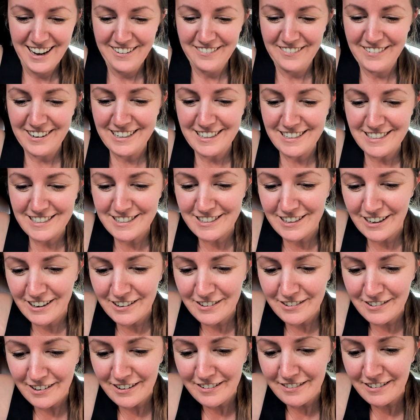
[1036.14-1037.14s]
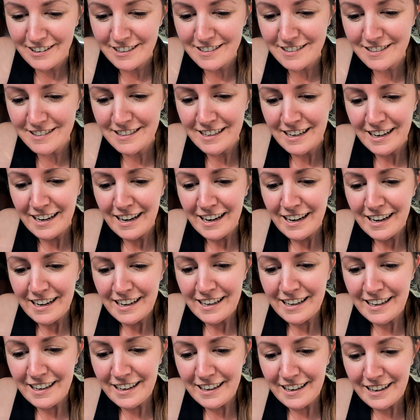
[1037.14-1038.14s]
When he saw who I was,
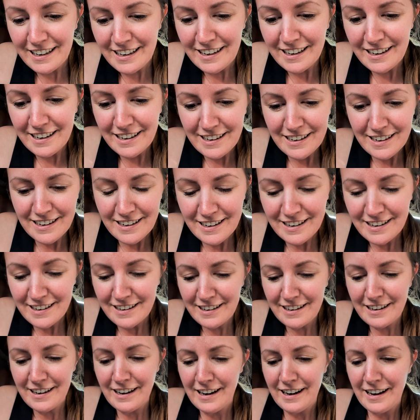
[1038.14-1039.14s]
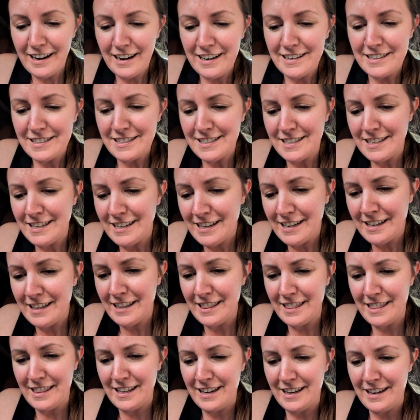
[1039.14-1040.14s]
he got
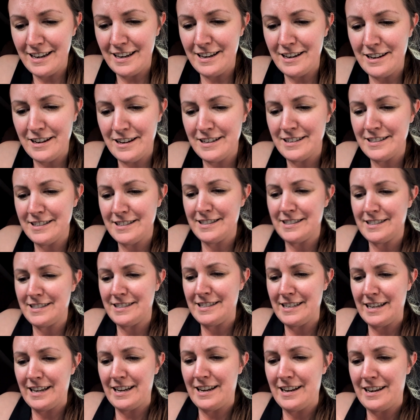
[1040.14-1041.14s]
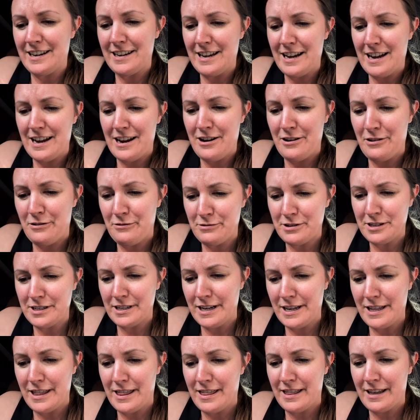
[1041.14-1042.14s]
the stain out,
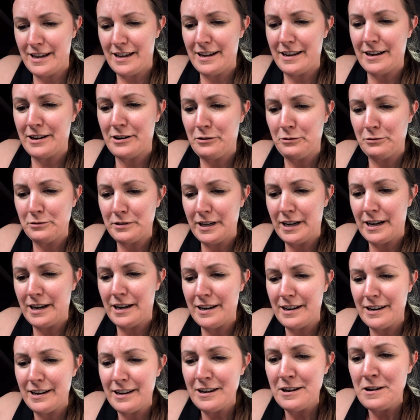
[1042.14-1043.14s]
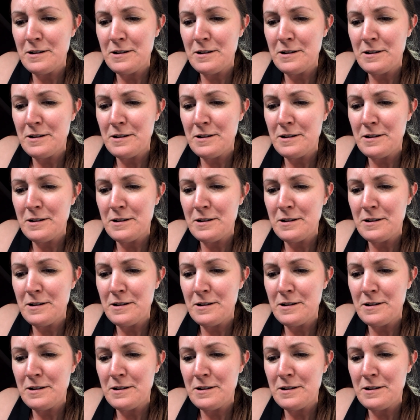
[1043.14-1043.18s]
I think. Hold on.